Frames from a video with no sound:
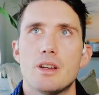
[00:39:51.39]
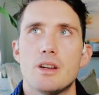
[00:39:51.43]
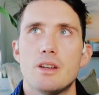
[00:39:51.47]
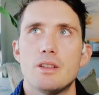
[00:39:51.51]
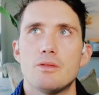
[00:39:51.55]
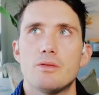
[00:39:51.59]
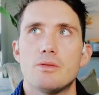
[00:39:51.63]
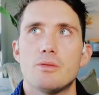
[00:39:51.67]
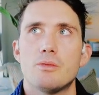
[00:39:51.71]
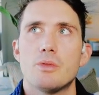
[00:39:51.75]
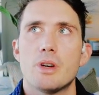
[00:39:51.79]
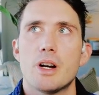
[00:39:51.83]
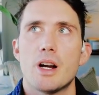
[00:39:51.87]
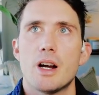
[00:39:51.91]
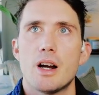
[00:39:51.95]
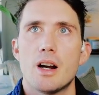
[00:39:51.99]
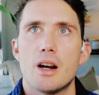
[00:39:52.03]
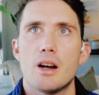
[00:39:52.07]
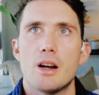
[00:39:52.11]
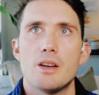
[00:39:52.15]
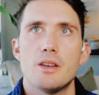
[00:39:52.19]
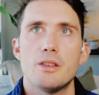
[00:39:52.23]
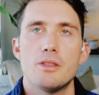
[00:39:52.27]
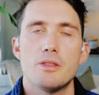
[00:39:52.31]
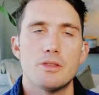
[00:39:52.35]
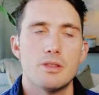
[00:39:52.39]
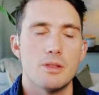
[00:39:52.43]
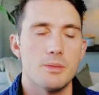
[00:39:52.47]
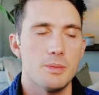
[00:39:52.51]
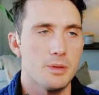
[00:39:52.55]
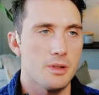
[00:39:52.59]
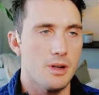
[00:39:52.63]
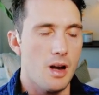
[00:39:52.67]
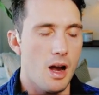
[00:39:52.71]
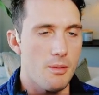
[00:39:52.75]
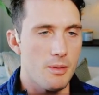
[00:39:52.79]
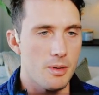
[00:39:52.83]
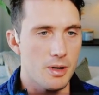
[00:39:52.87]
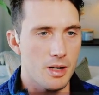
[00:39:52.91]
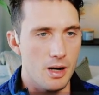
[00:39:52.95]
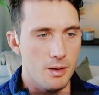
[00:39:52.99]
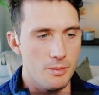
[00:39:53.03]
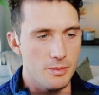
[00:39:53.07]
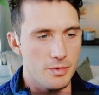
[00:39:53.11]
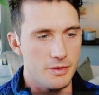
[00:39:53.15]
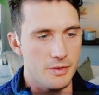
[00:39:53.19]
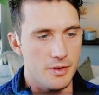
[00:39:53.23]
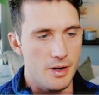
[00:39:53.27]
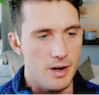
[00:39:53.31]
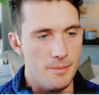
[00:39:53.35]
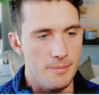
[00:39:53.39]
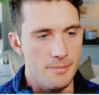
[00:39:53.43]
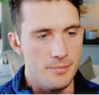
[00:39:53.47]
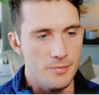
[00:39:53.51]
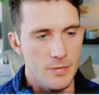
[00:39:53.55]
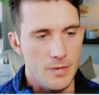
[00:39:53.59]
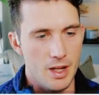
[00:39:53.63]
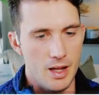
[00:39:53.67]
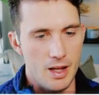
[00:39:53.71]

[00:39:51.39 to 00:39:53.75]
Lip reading: of where a new subscriber comes from.